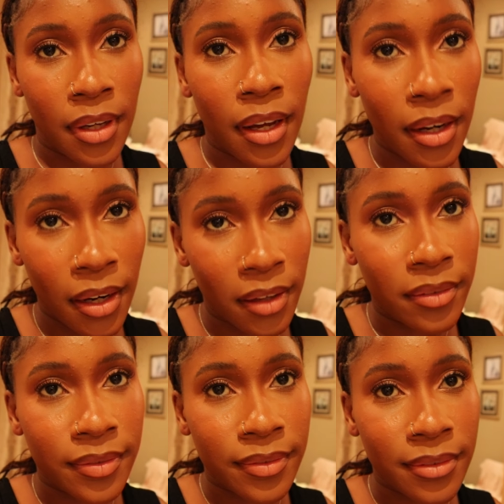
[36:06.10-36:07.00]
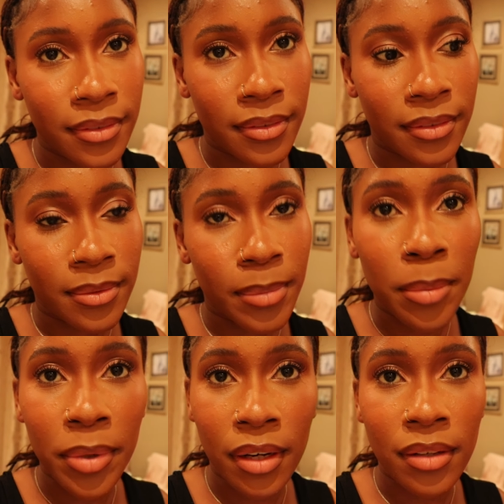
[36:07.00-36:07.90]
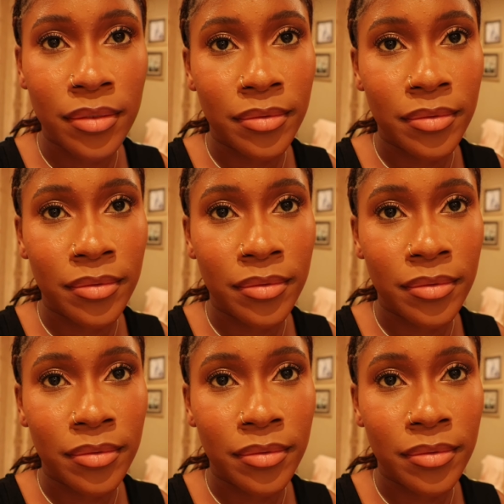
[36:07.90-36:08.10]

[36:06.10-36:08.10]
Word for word: I love my bed.